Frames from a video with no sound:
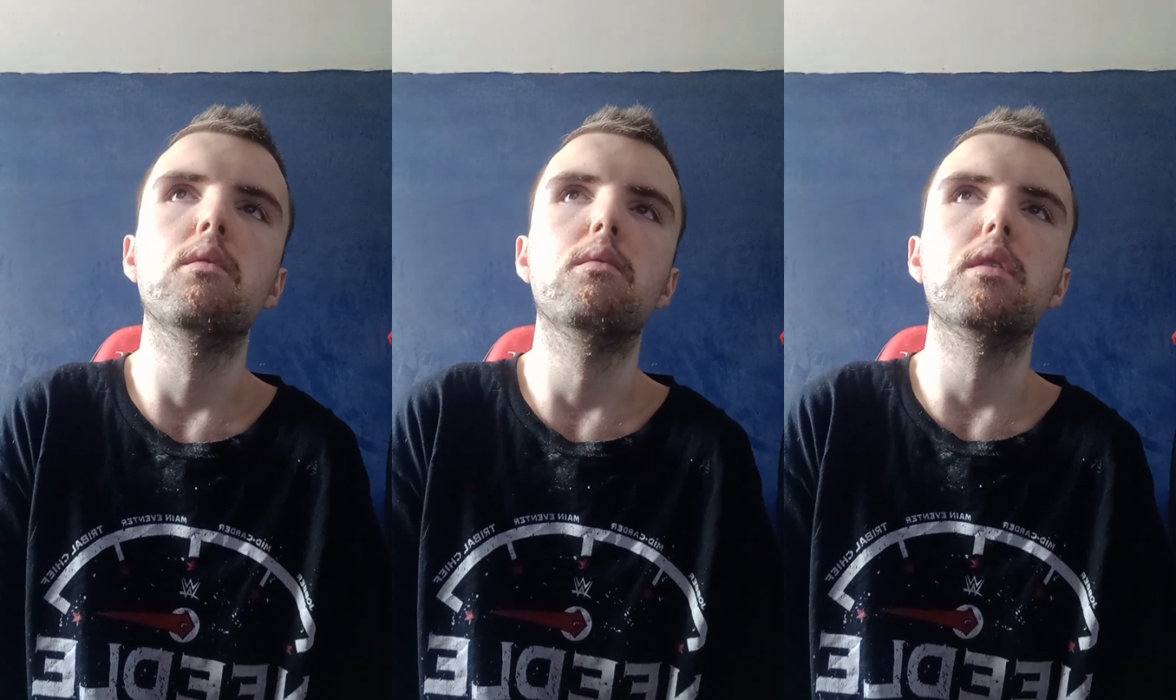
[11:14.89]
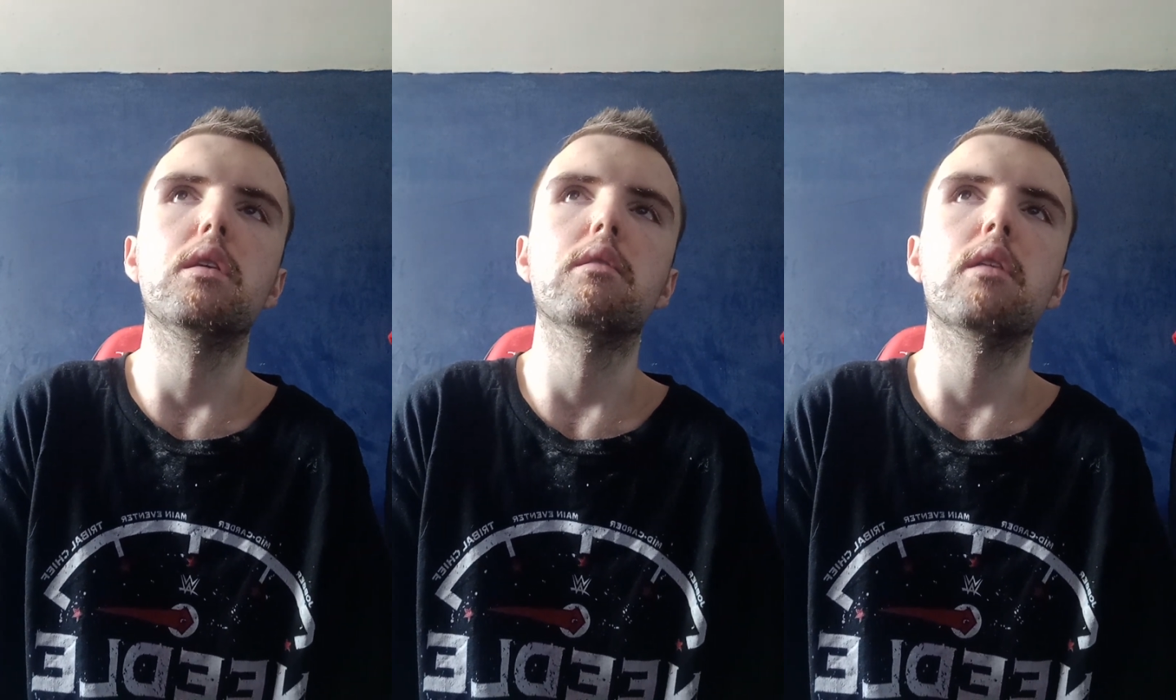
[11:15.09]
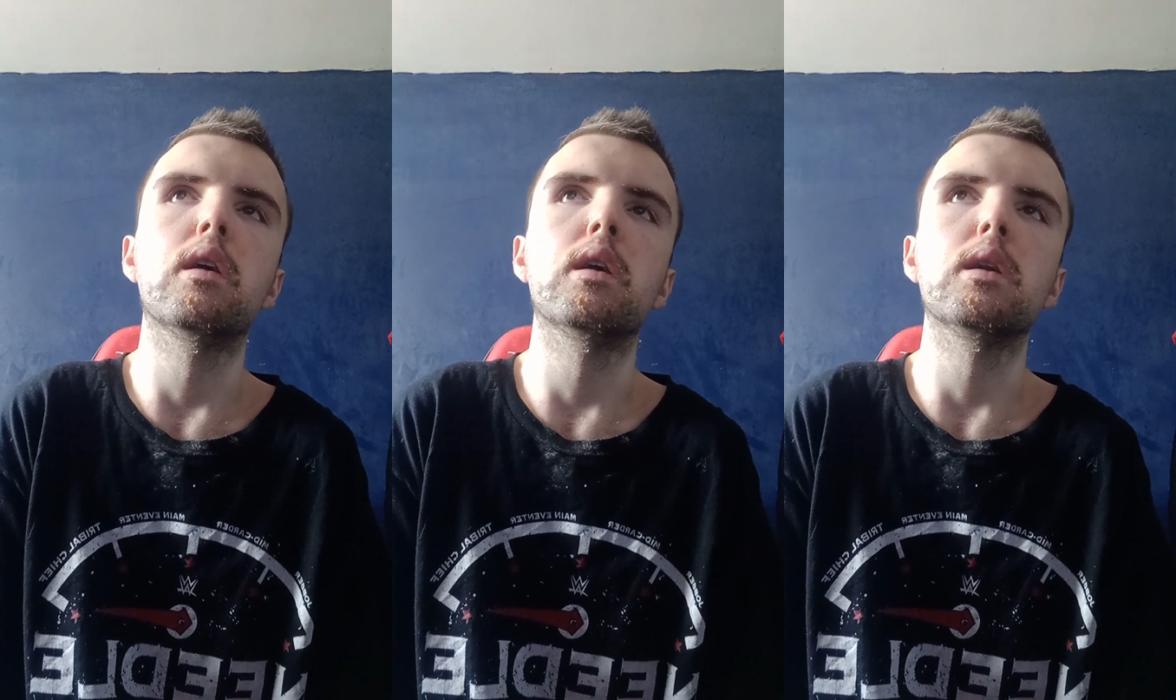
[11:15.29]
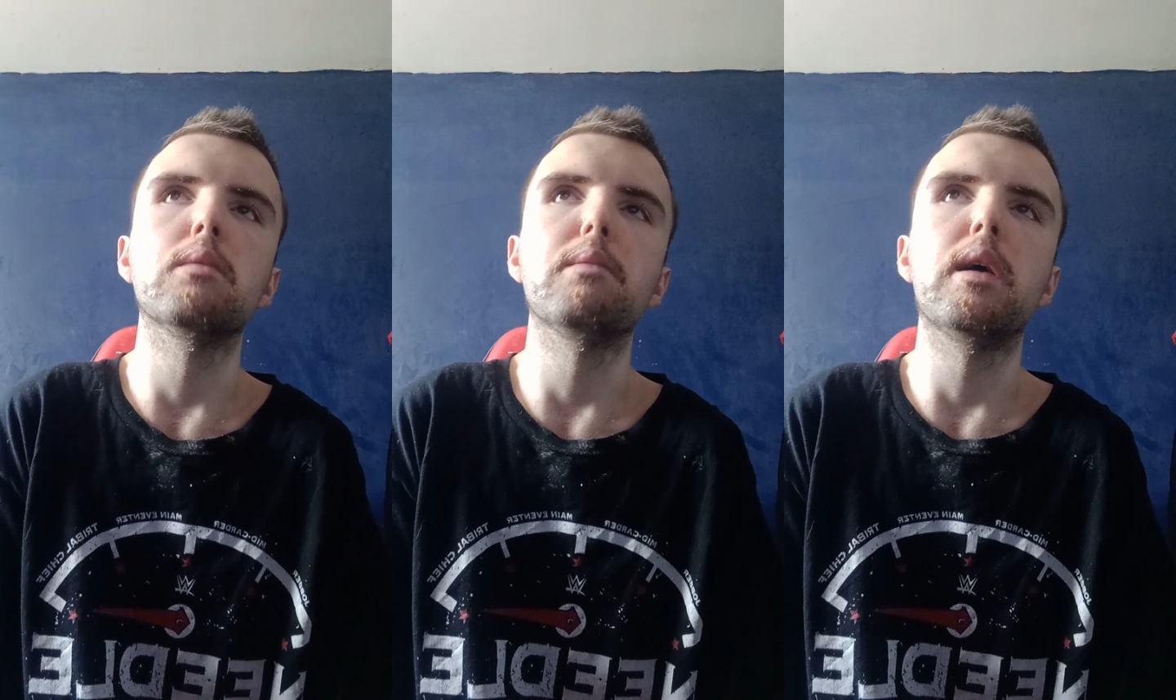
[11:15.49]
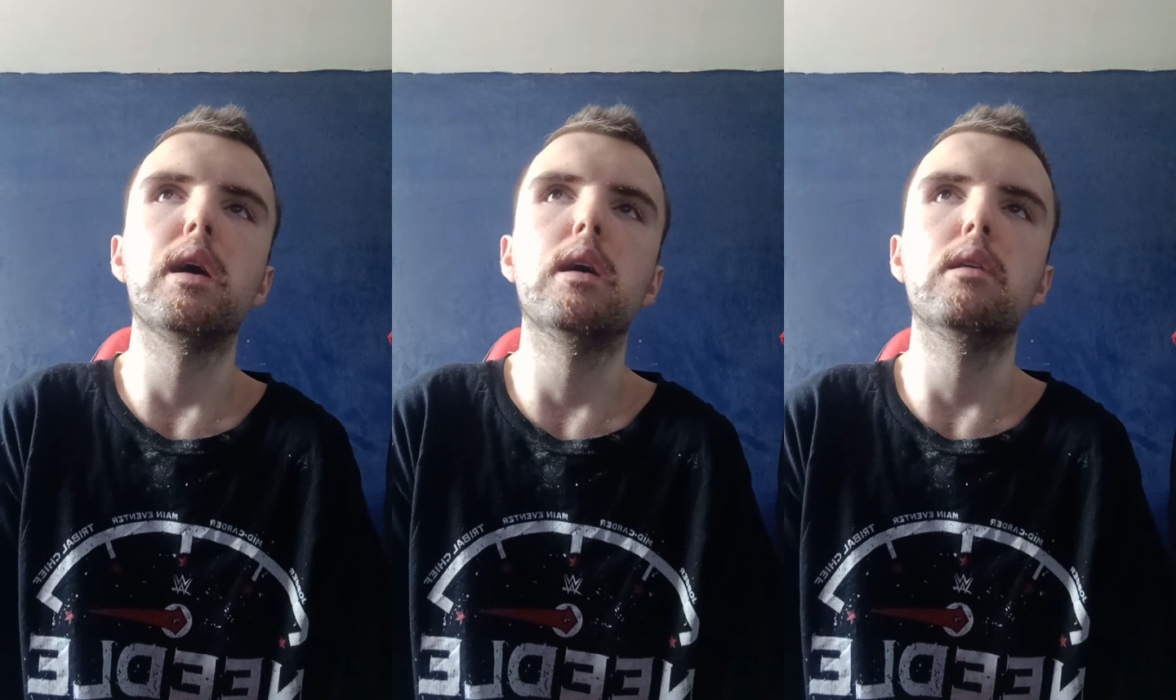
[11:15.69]
when you're out and
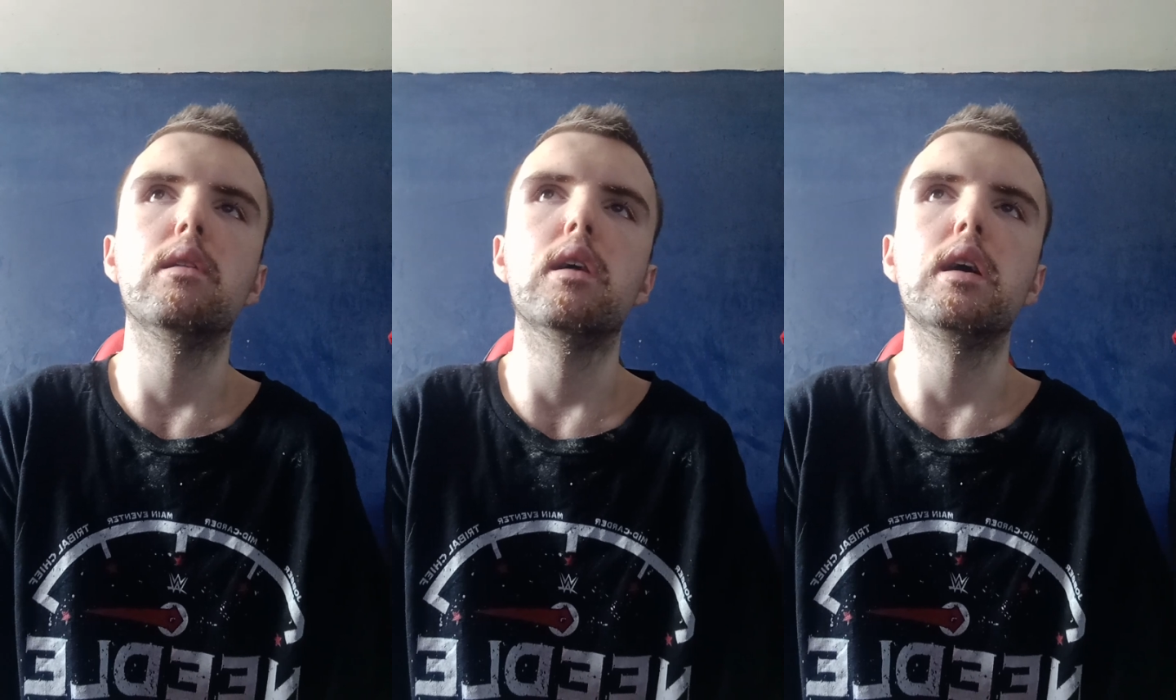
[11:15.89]
about.